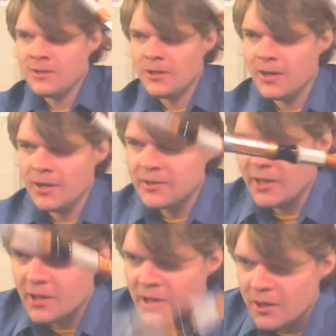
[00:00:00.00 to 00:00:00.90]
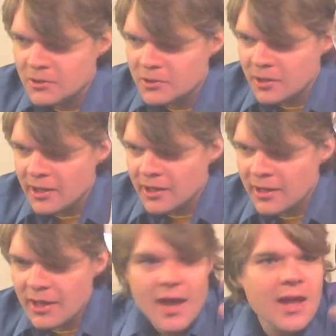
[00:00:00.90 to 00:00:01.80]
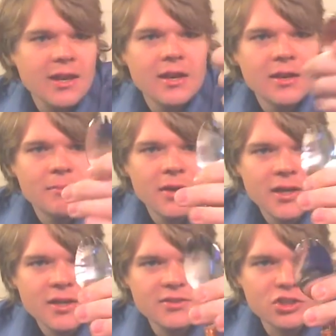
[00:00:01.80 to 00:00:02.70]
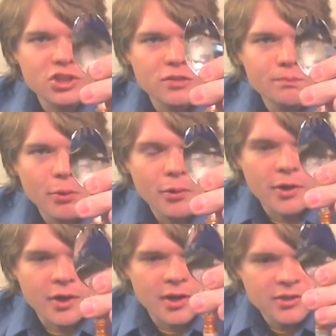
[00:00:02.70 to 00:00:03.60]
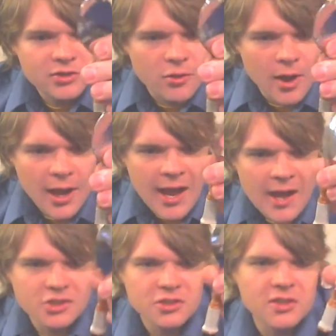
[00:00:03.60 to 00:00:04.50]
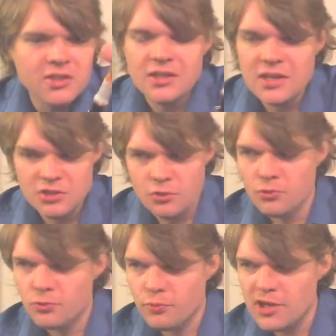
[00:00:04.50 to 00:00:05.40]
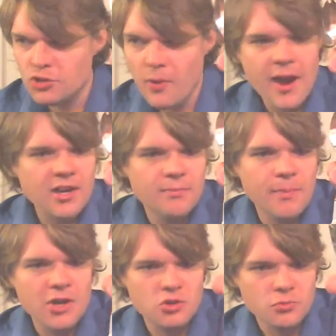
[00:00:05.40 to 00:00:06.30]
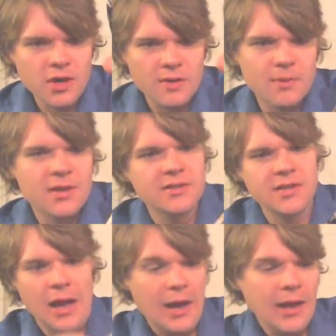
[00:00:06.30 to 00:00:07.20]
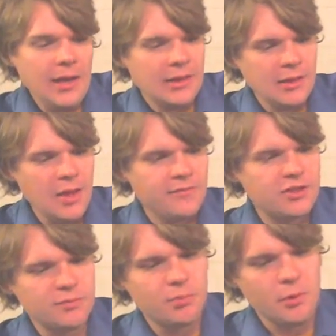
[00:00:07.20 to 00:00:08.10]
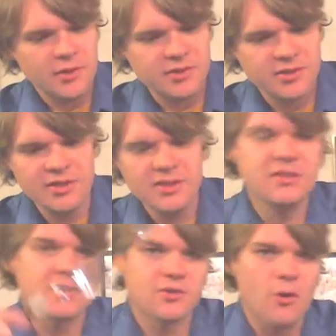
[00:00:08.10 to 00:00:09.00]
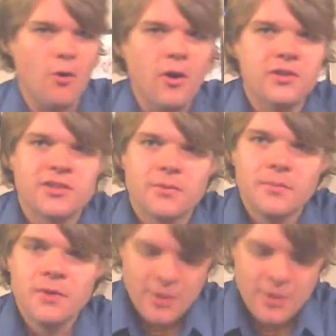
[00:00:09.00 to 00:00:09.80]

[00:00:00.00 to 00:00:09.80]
Uh, take a close look at that but it's a spork. So I actually need to retract my drink because I love sporks. This is awesome.